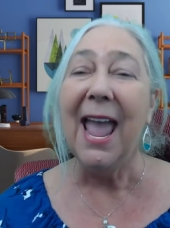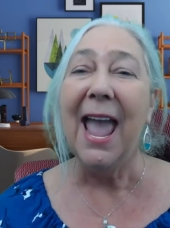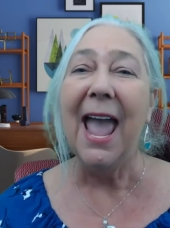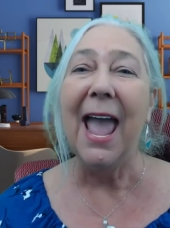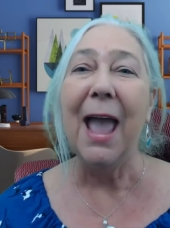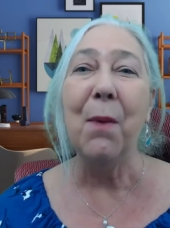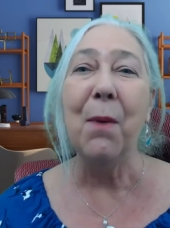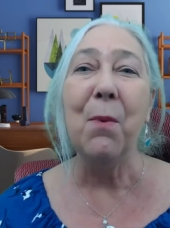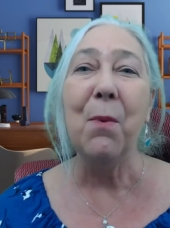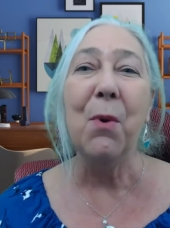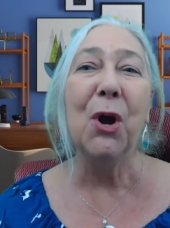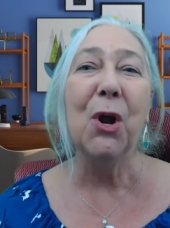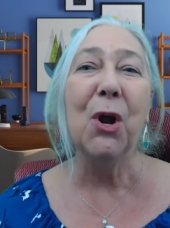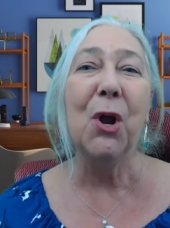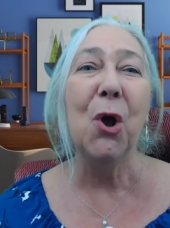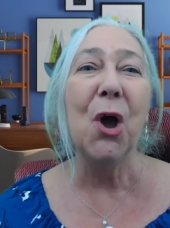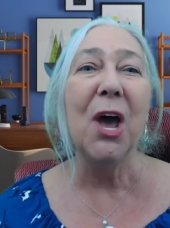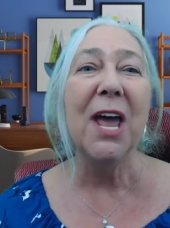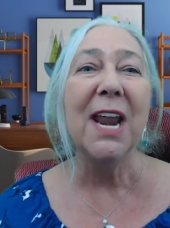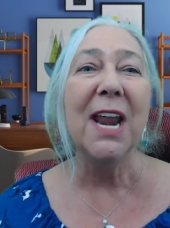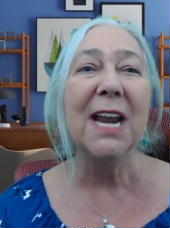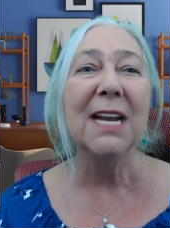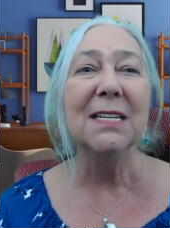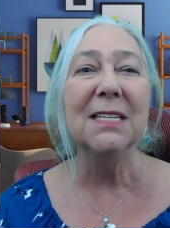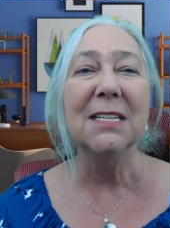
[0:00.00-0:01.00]
and we're
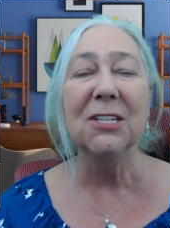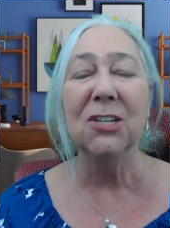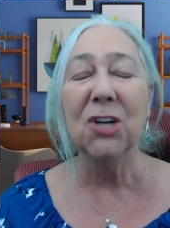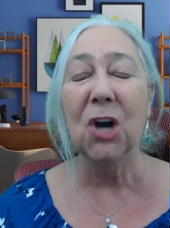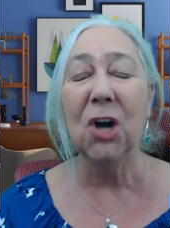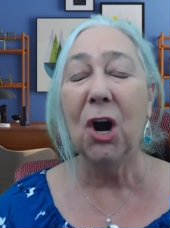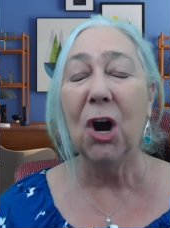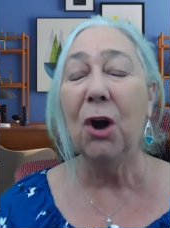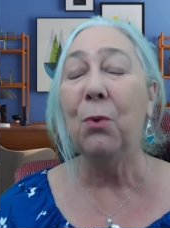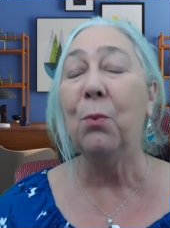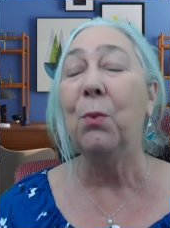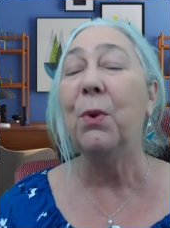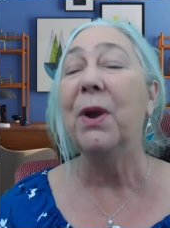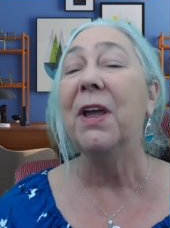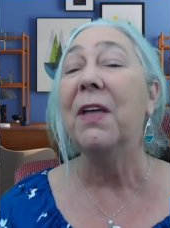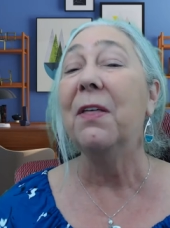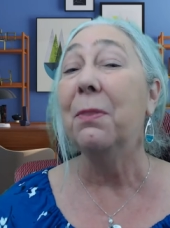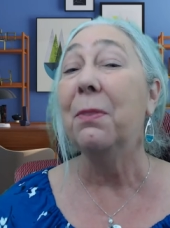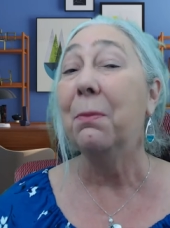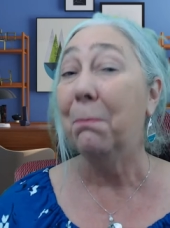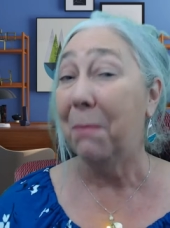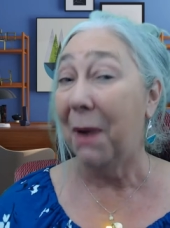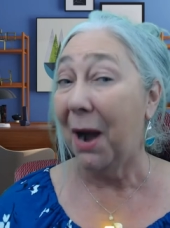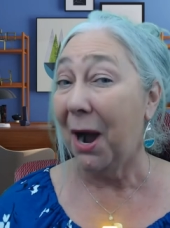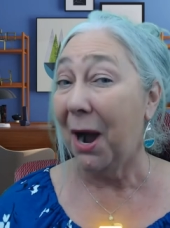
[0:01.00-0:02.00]
going to start with
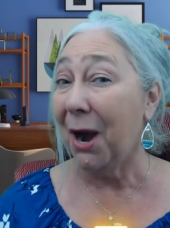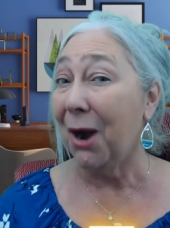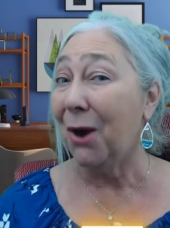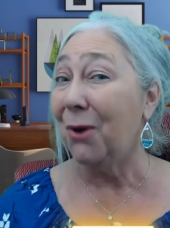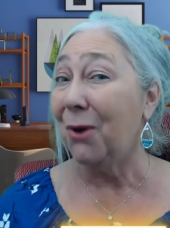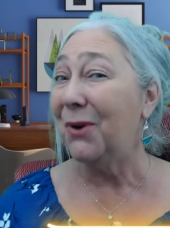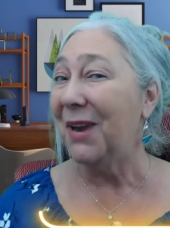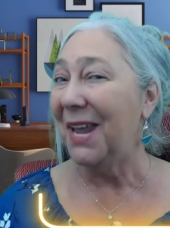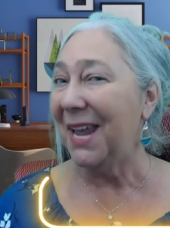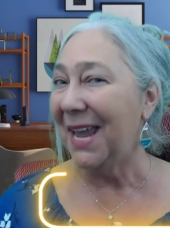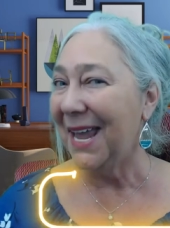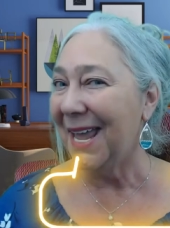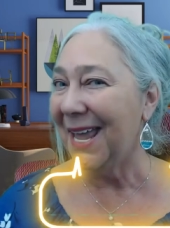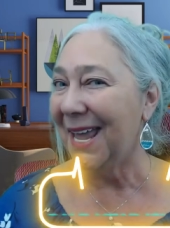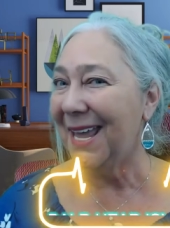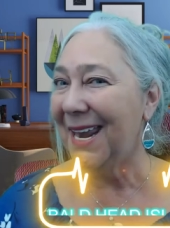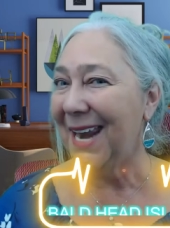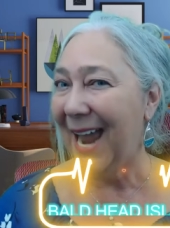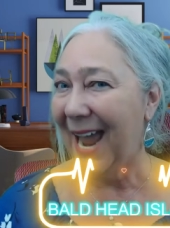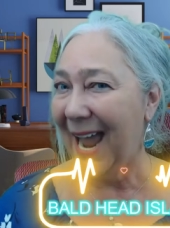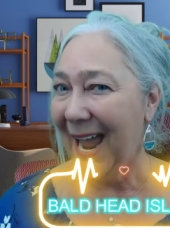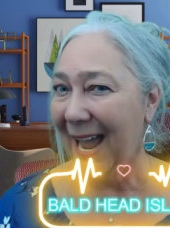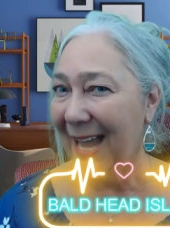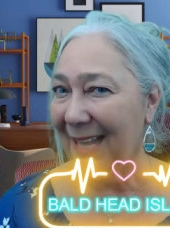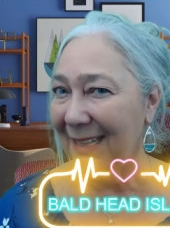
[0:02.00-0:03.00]
Bald Head
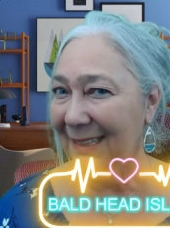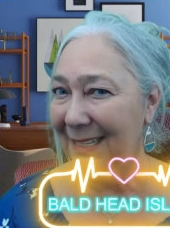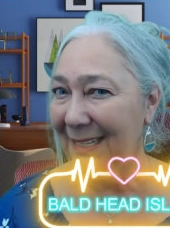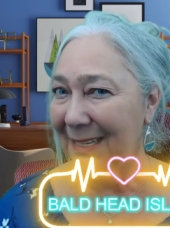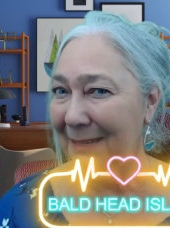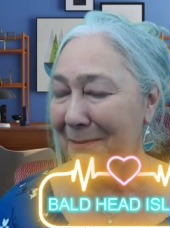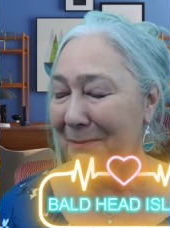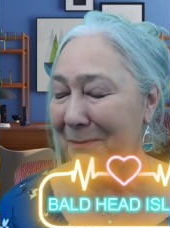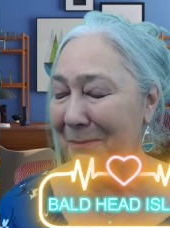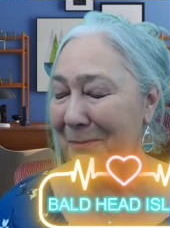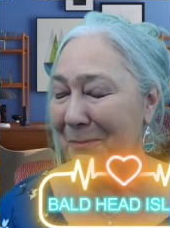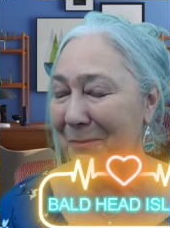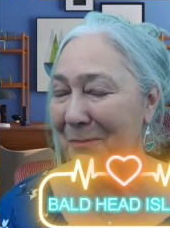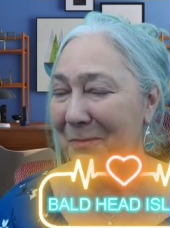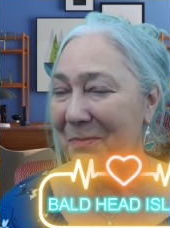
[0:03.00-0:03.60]
Island.